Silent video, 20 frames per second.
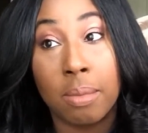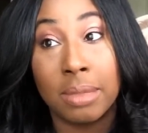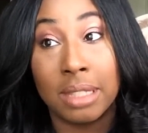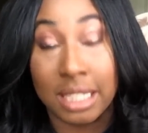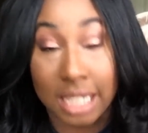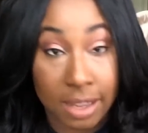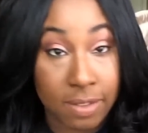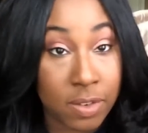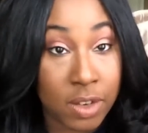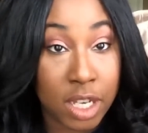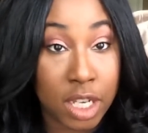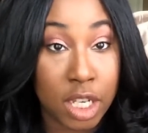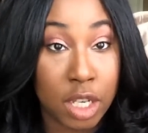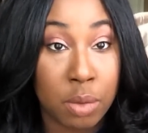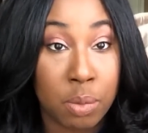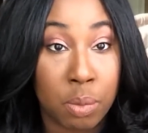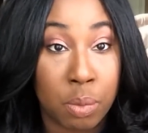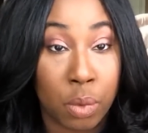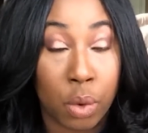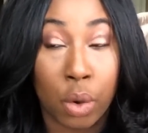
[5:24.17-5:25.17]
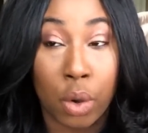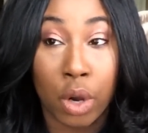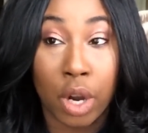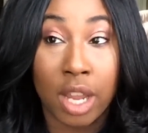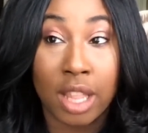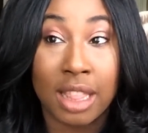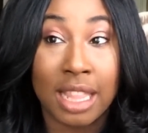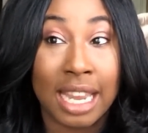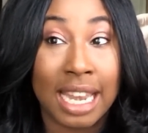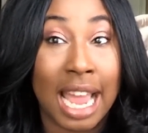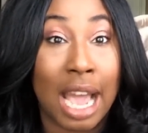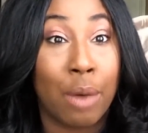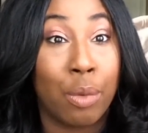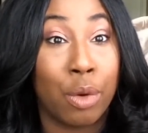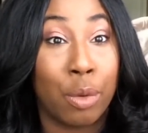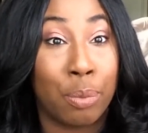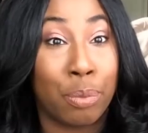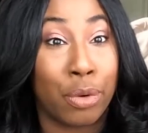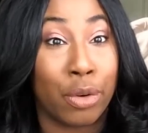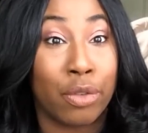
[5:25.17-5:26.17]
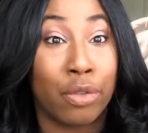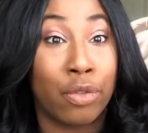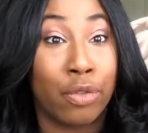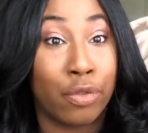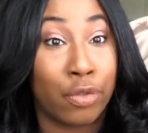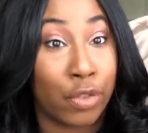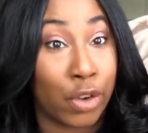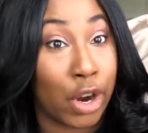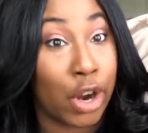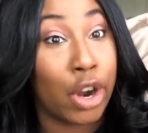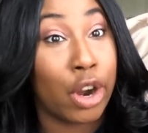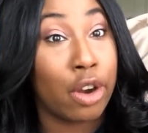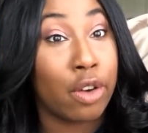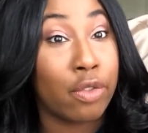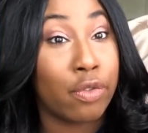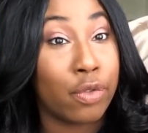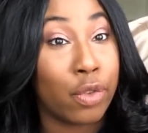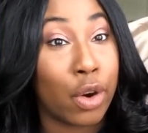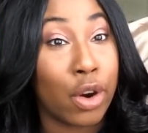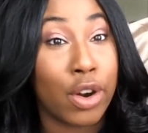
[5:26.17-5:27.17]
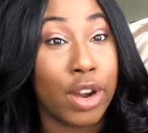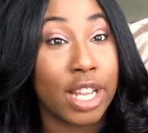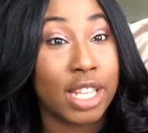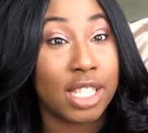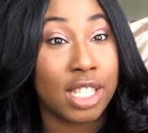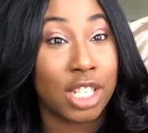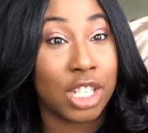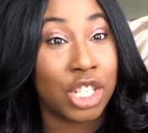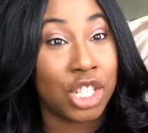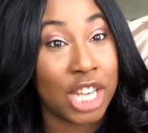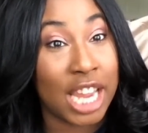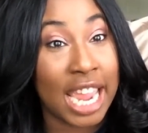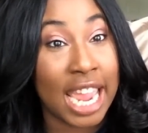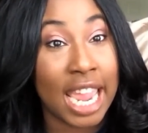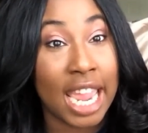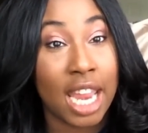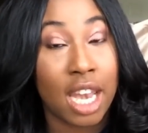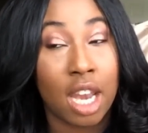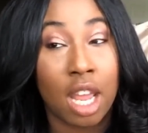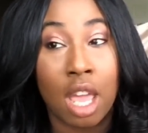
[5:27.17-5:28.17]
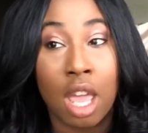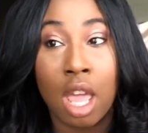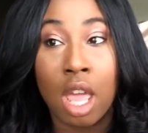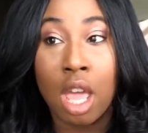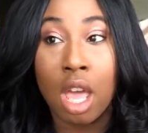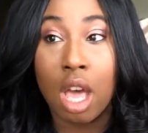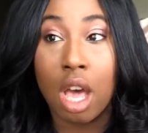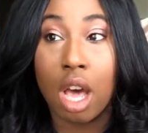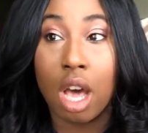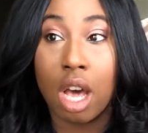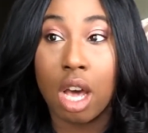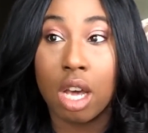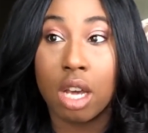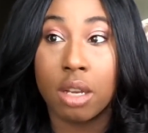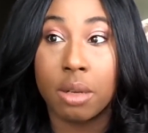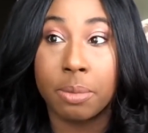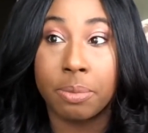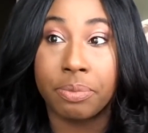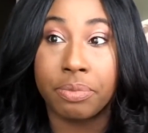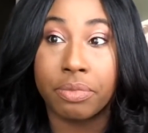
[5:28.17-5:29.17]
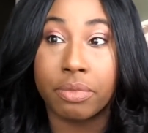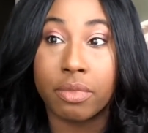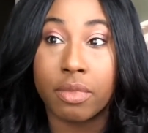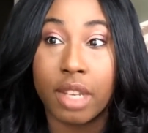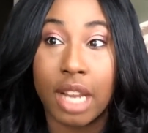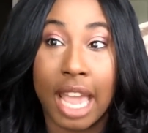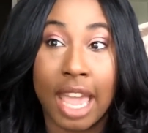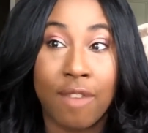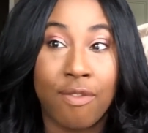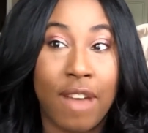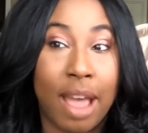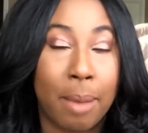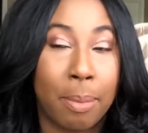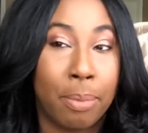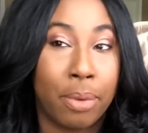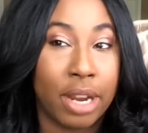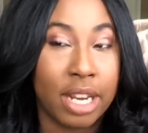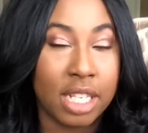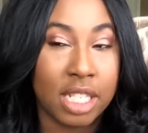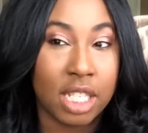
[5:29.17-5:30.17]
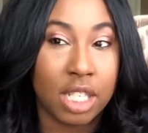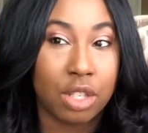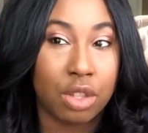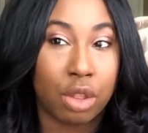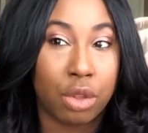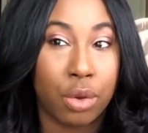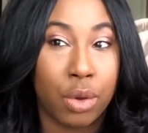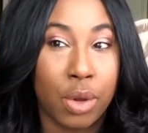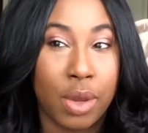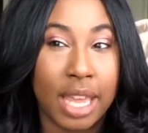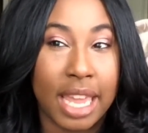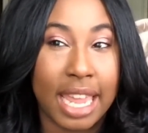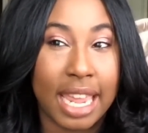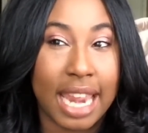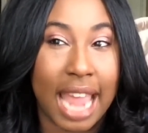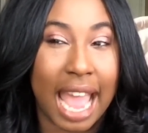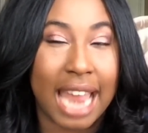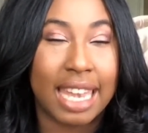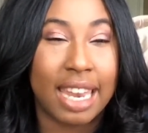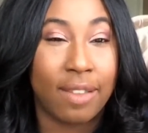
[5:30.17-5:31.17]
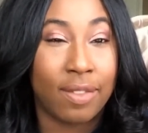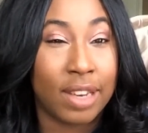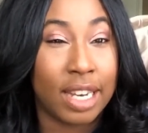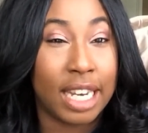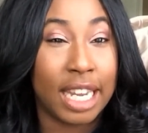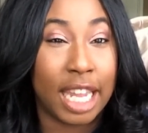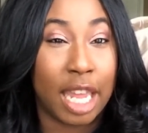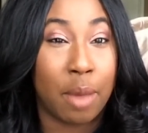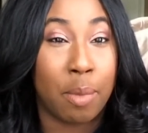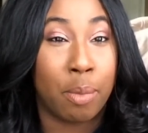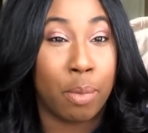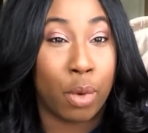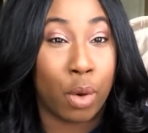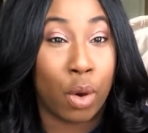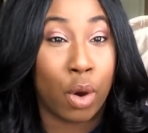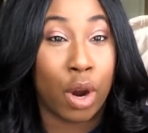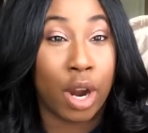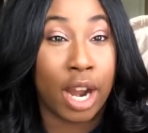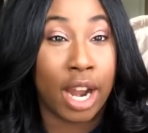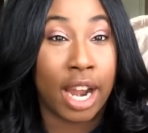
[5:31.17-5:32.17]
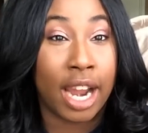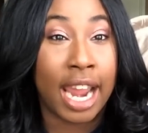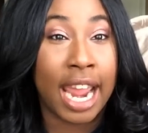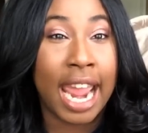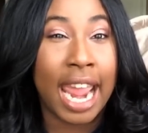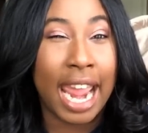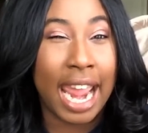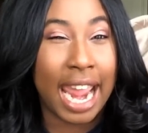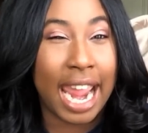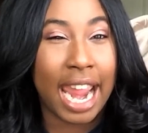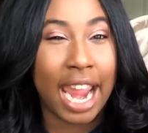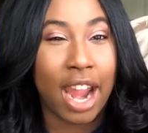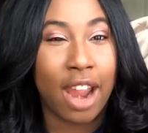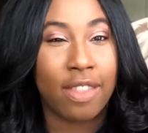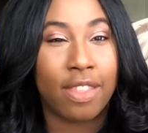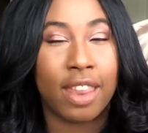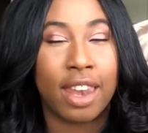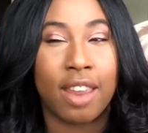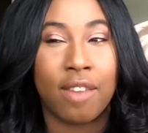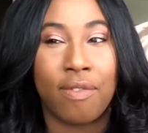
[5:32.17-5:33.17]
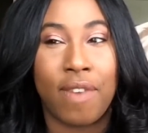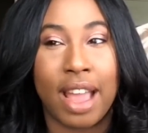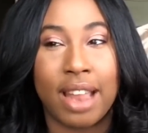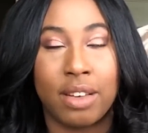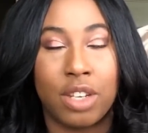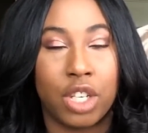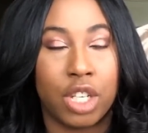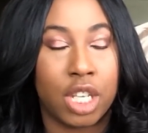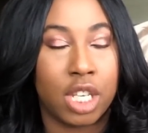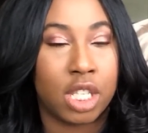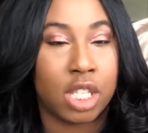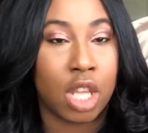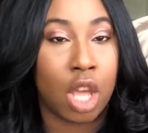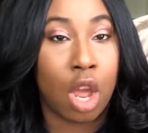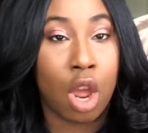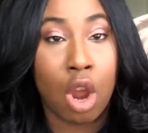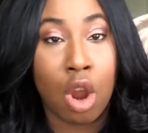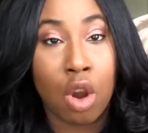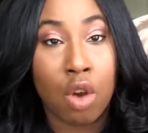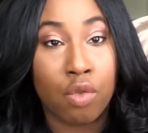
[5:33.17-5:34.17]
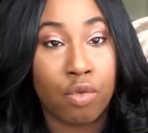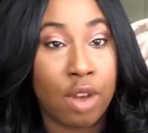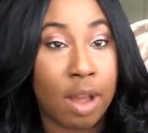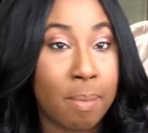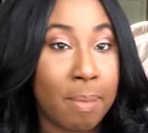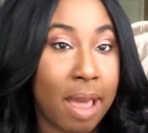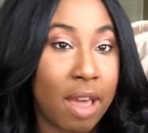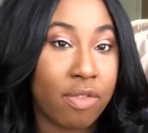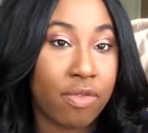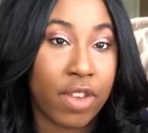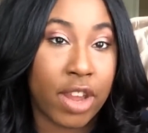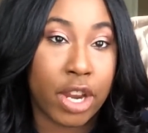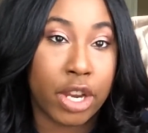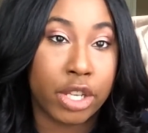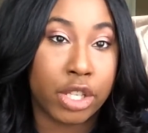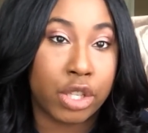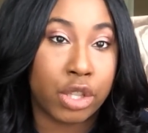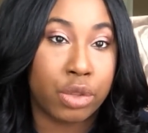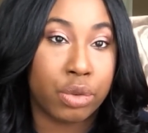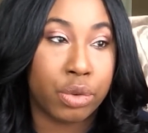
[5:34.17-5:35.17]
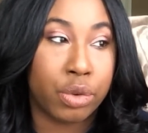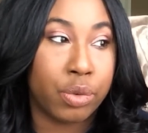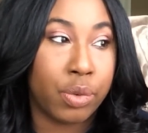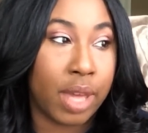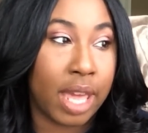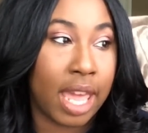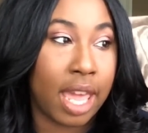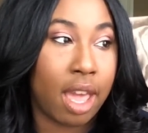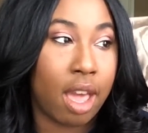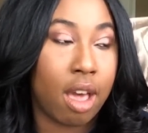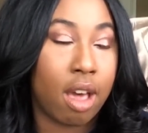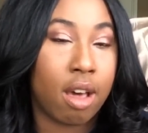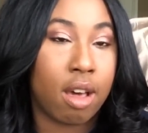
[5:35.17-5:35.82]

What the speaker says: definitely more than I would prefer for it to shed. If I brush through it, I definitely get more hair than if I just run my fingers through it.